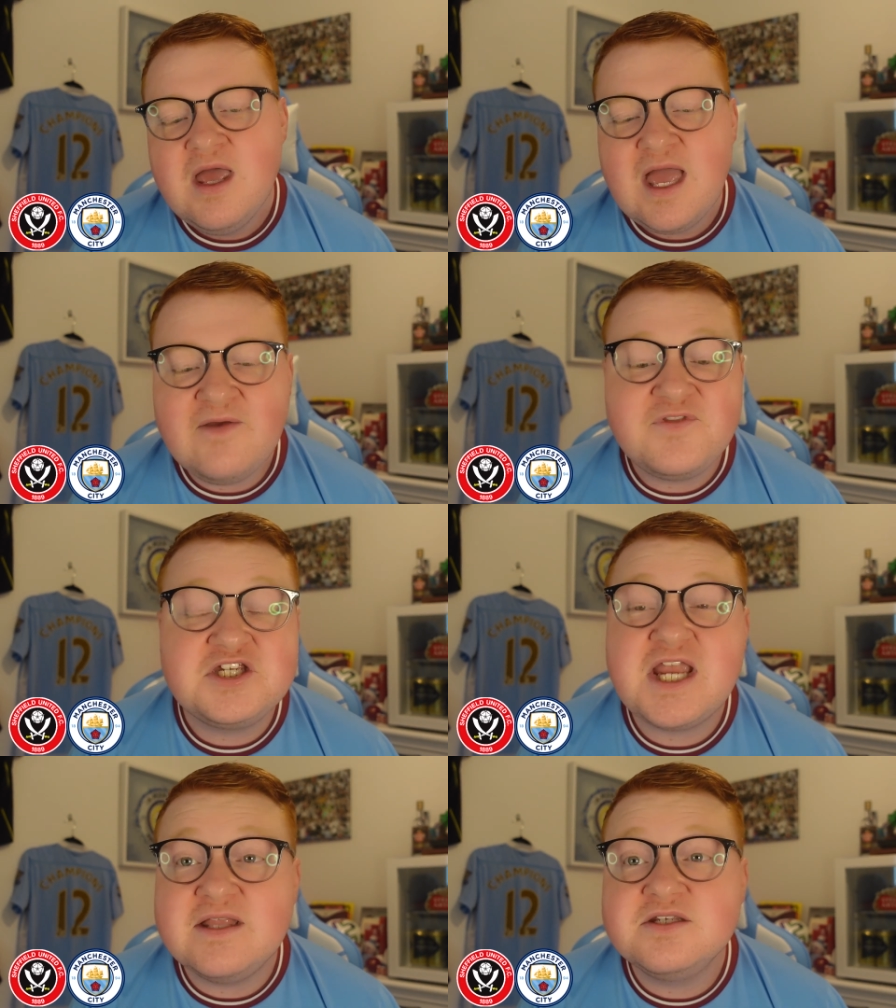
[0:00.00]
have the
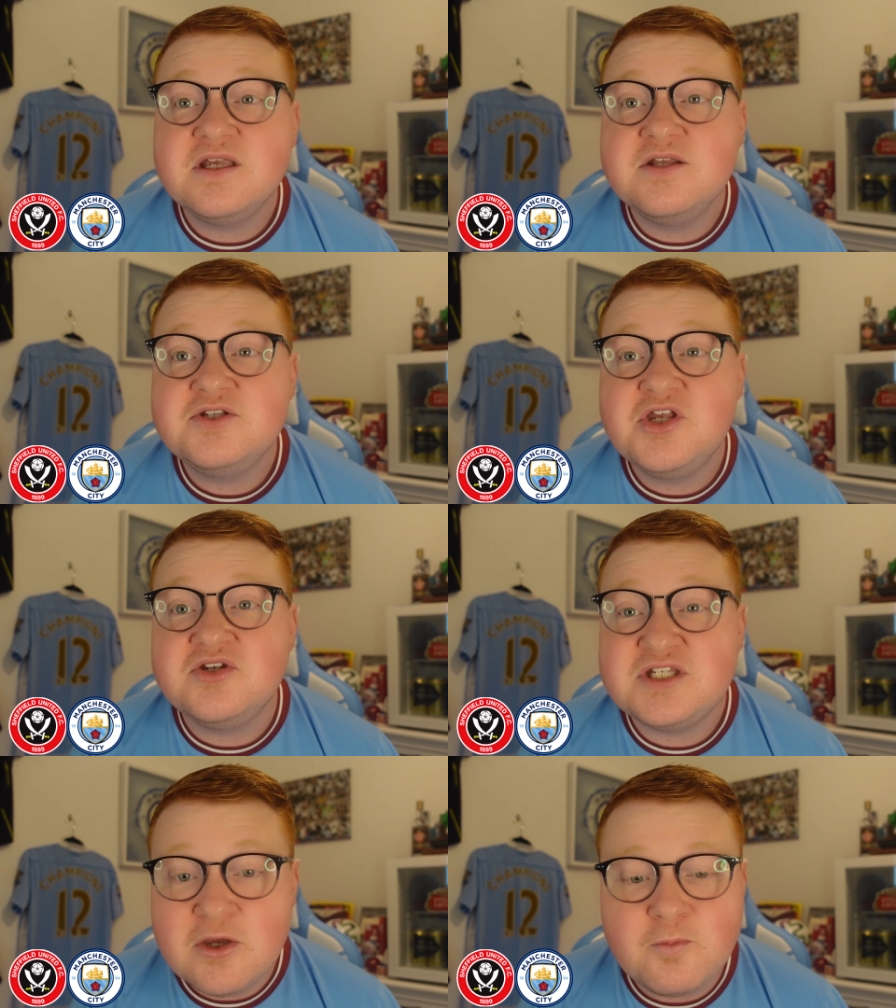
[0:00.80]
chance to
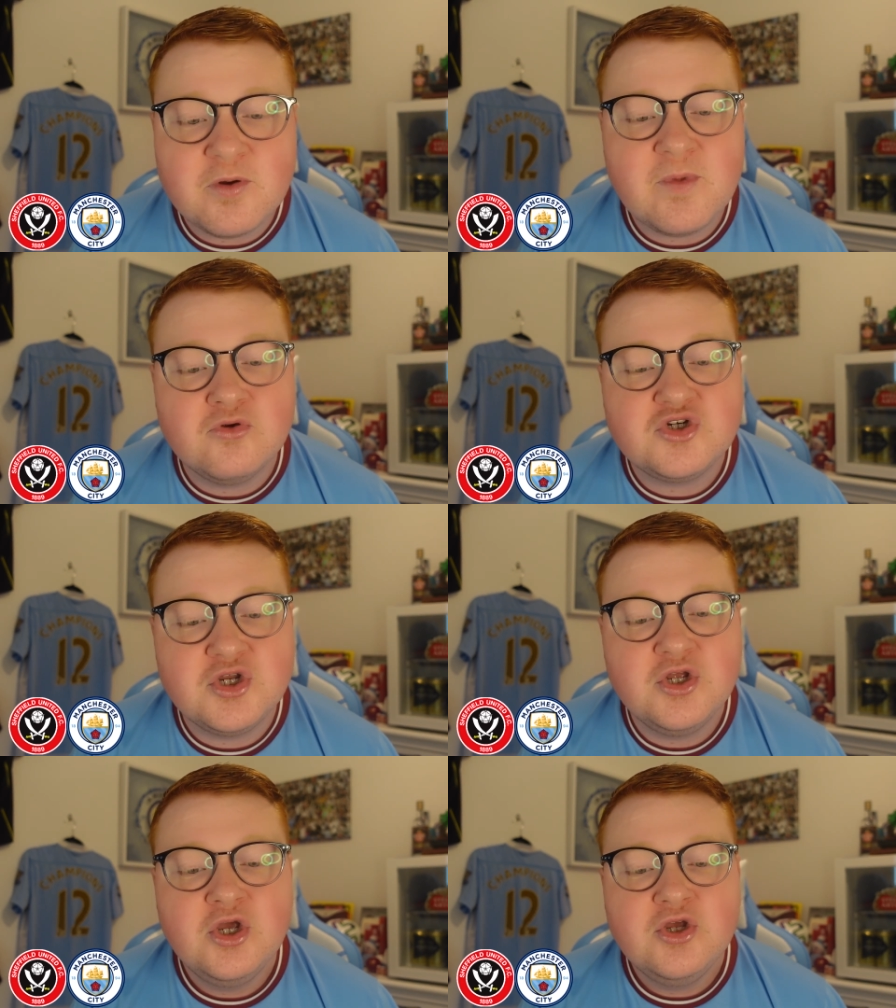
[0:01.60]
seal
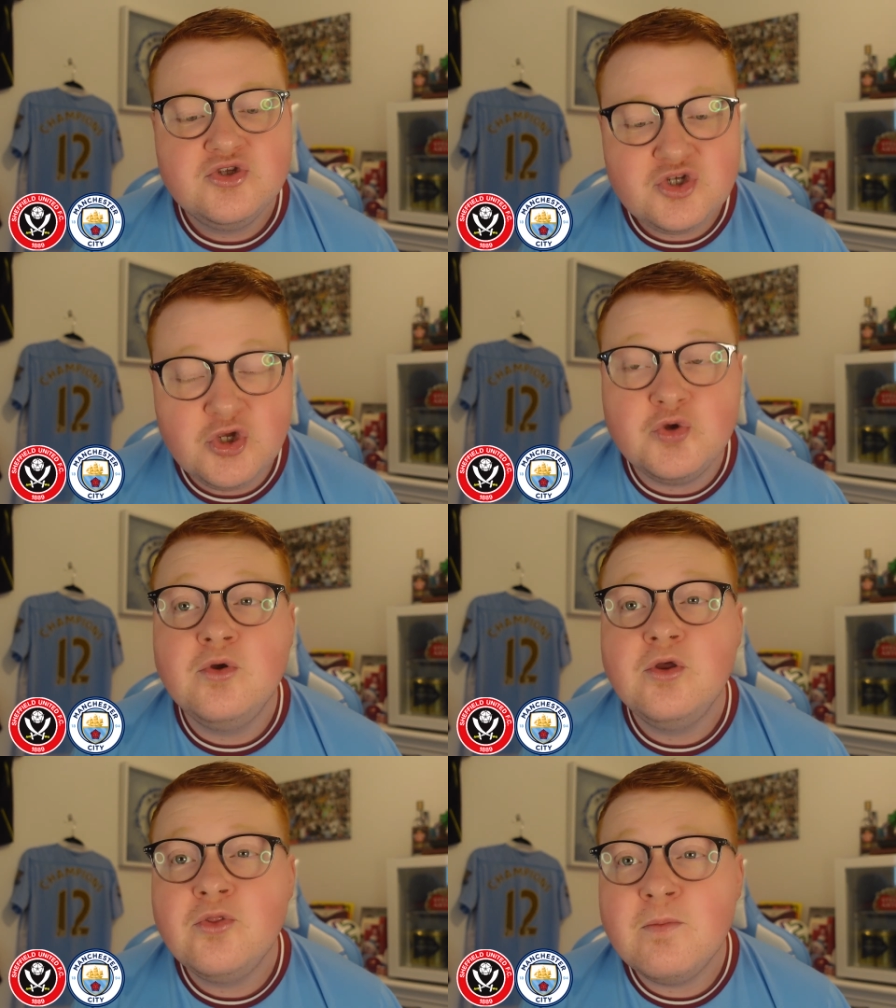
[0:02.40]
promotion
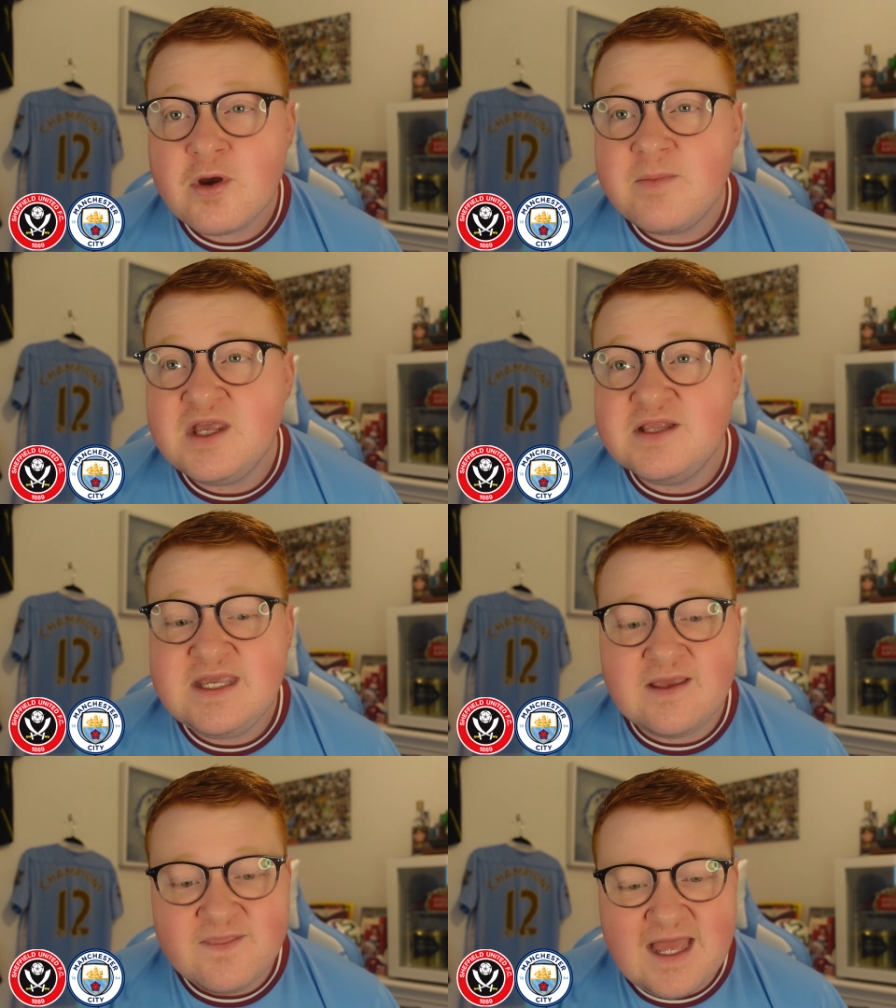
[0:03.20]
to the Premier
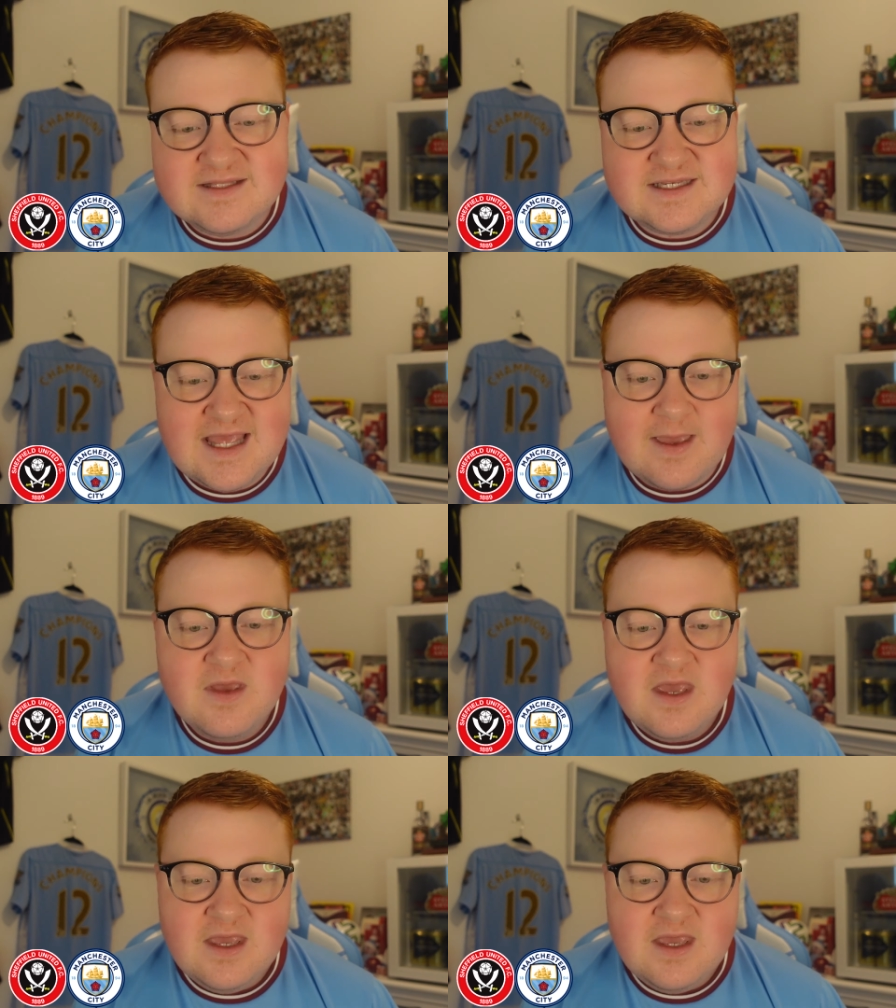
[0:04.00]
League. And that to them